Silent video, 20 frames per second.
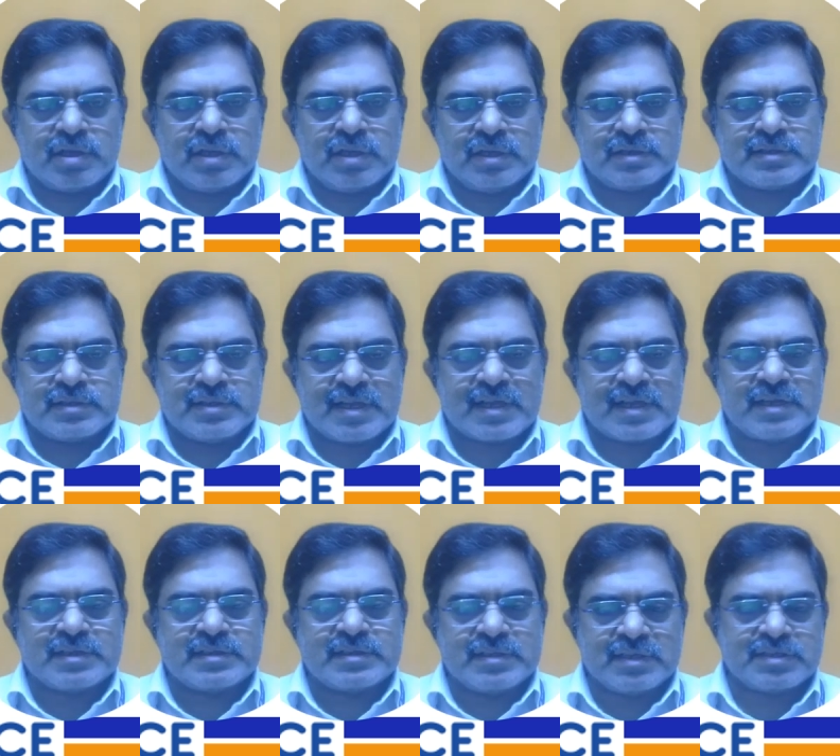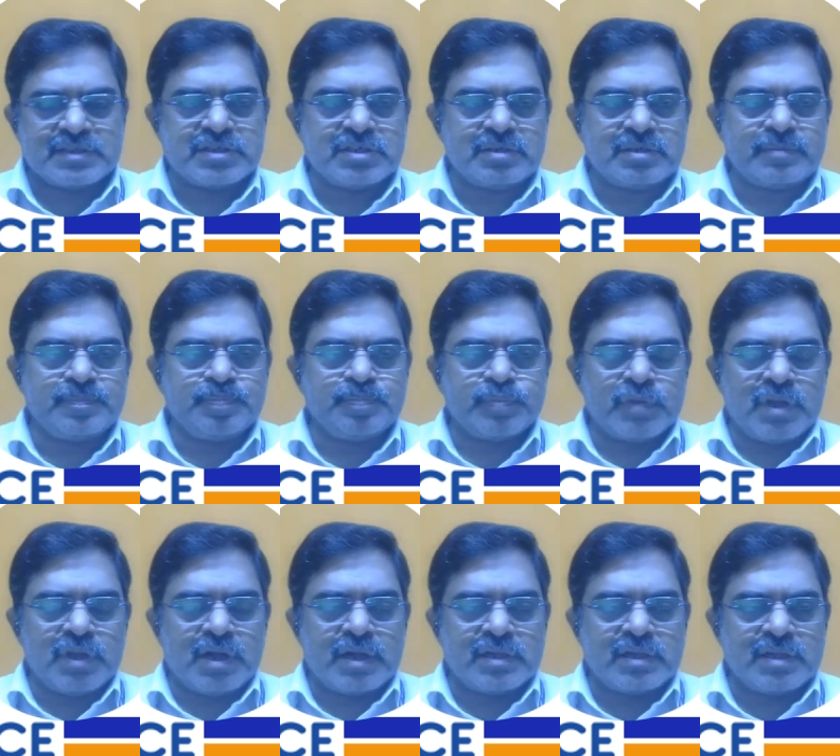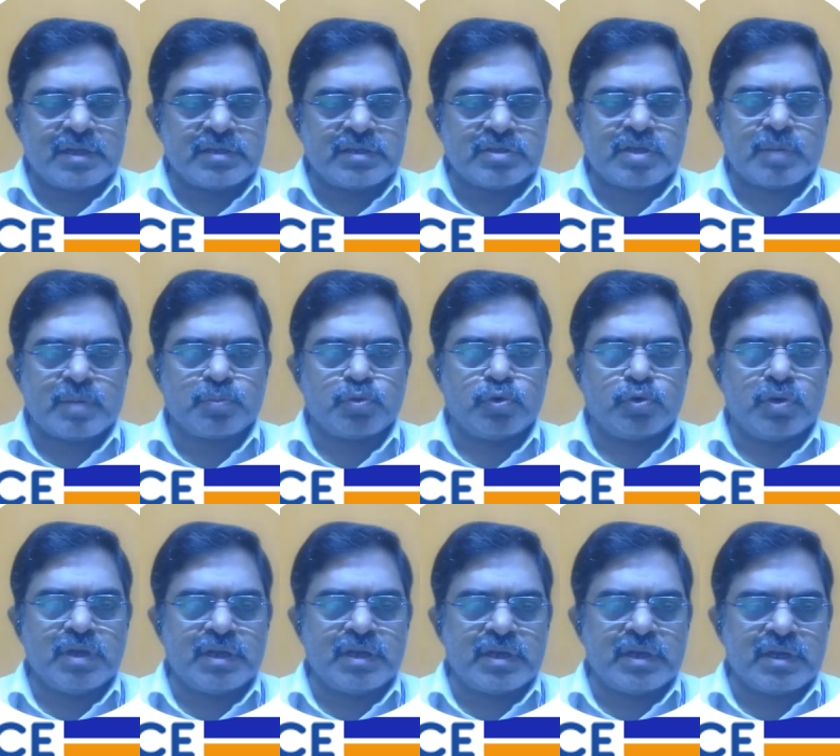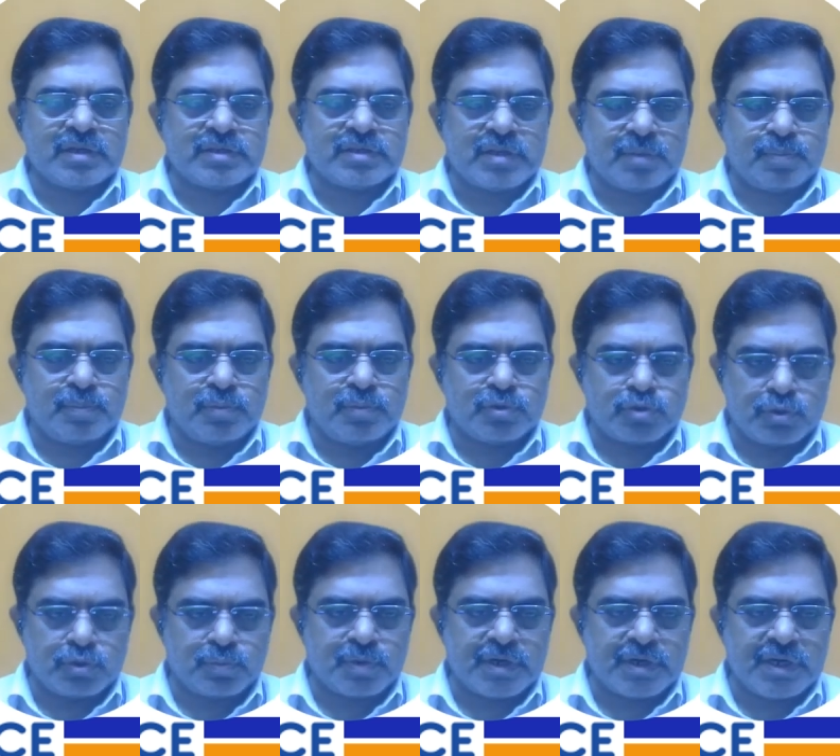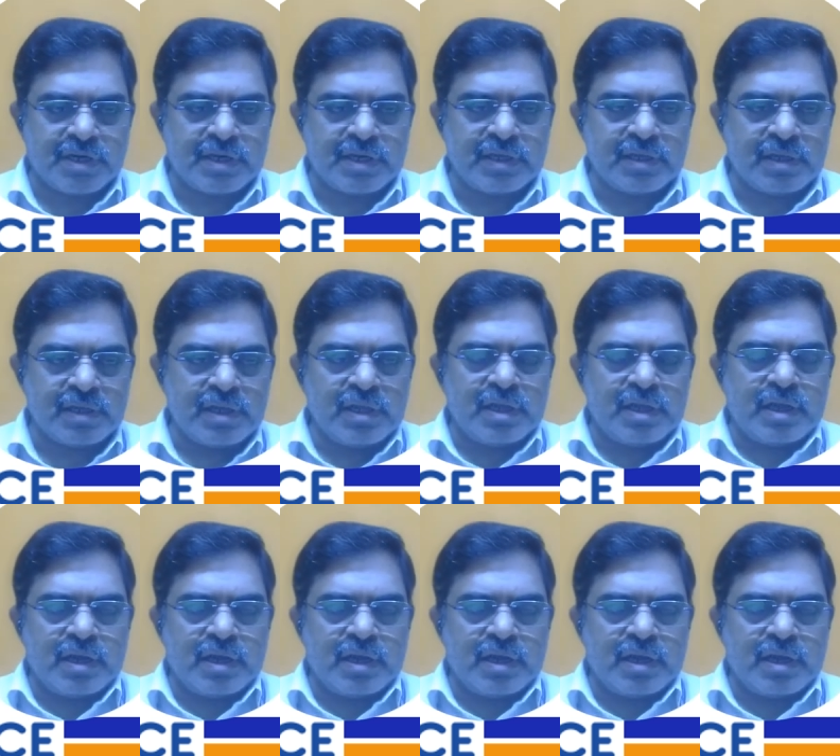in second session, and then subcooling and superheating,